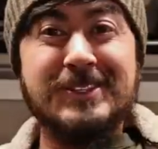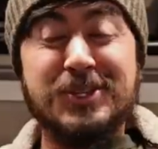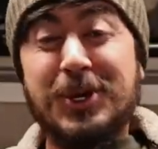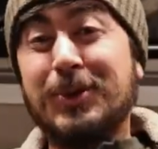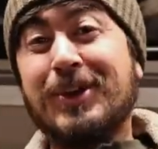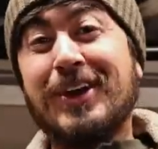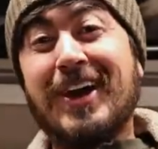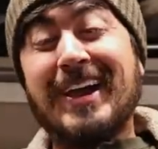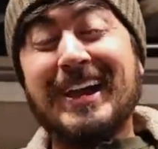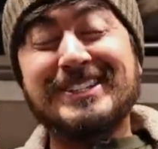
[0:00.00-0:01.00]
So here we
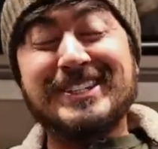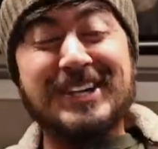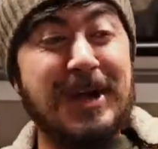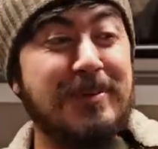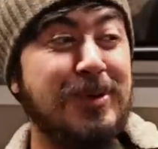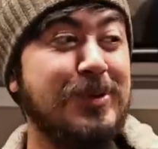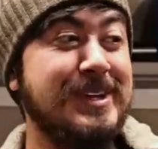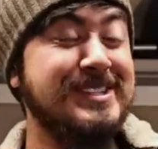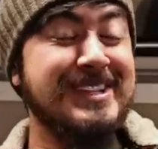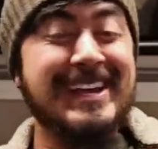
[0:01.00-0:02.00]
are, actually a couple
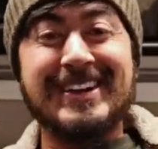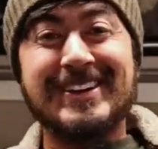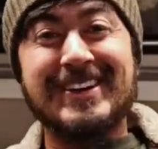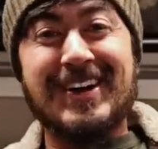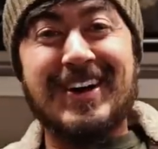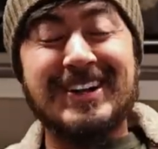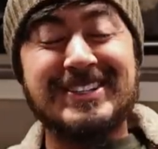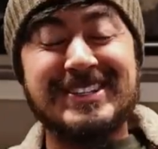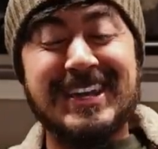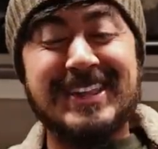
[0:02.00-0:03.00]
weeks later,
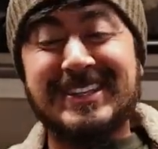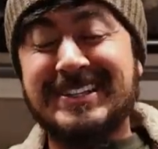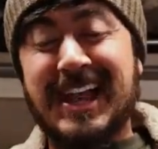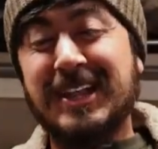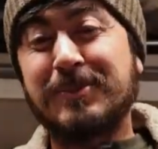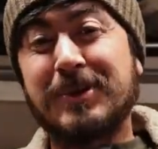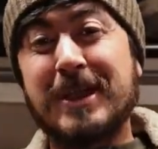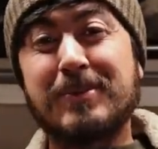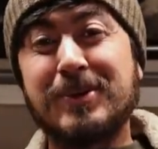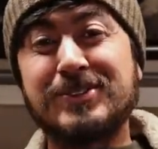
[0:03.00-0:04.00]
honestly. I think Talon
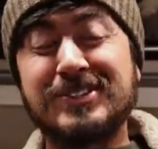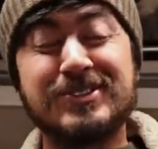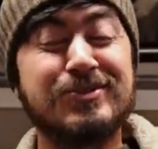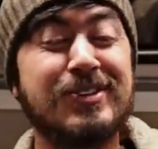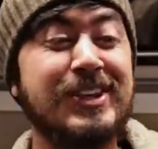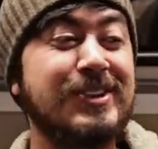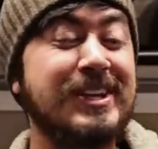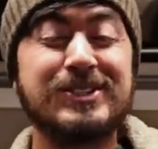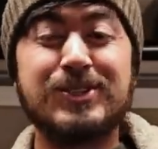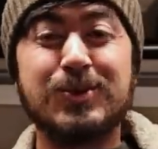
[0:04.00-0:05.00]
probably posted his video
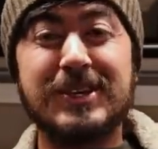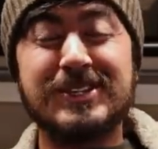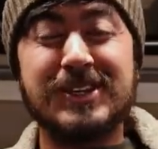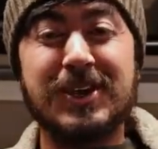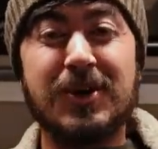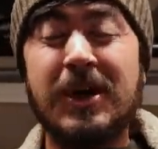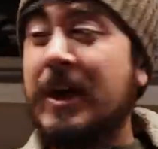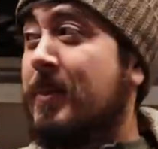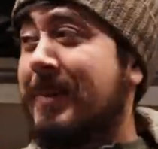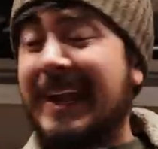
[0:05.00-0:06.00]
like 2 weeks ago.
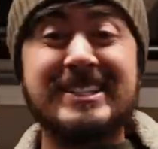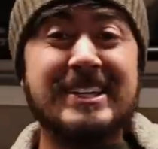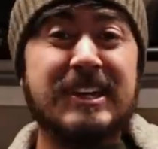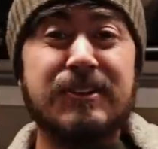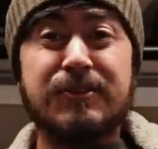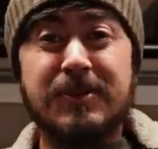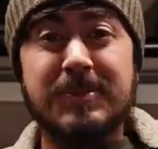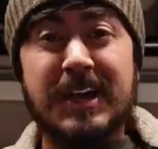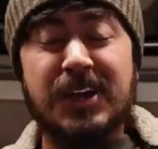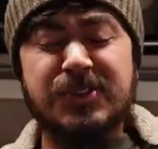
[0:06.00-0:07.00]
But I decided to film
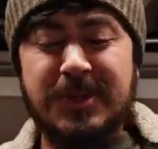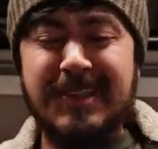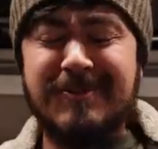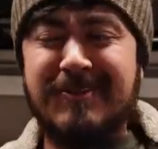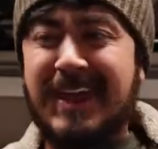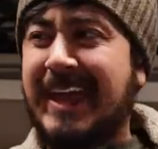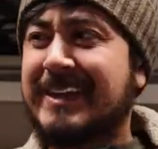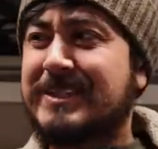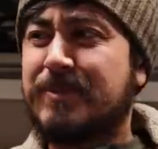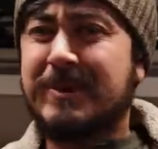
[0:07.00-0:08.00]
the outro in the
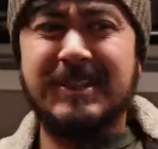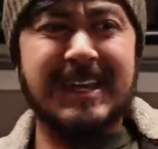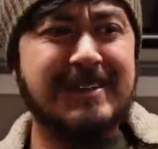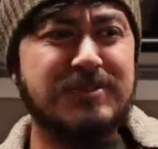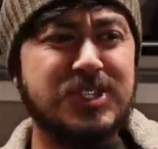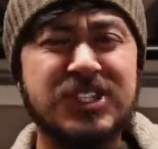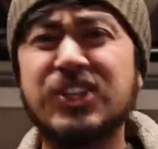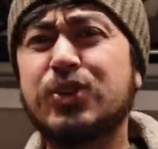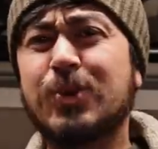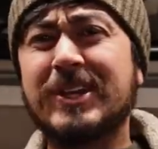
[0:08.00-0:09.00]
van to be like
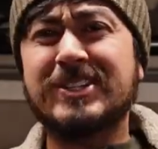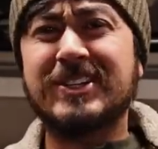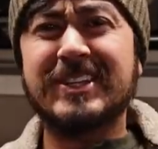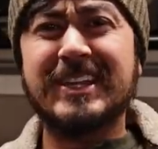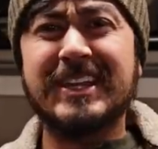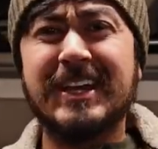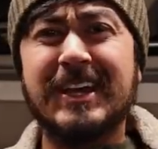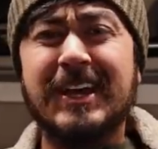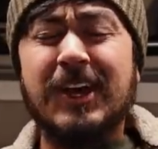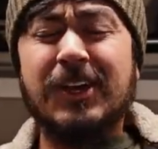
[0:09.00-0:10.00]
situationally
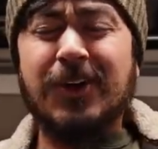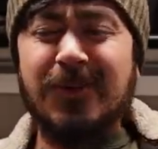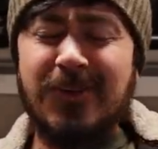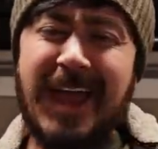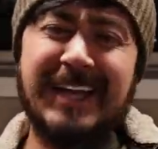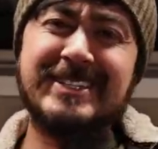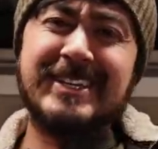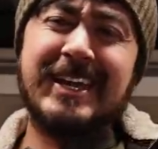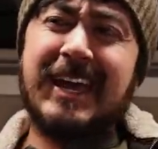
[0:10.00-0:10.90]
correct.